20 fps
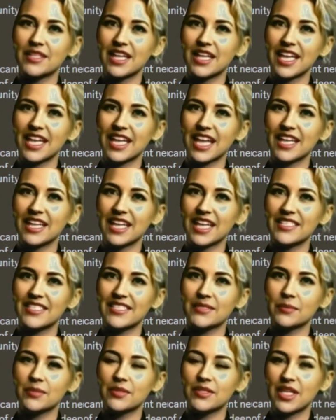AI has
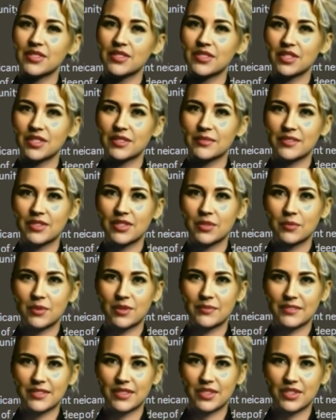the potential to
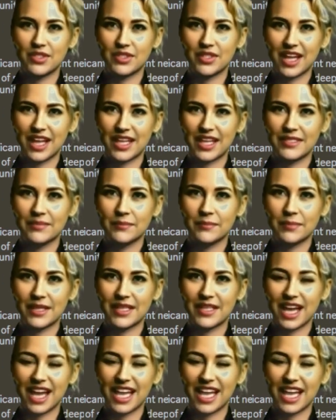revolutionize many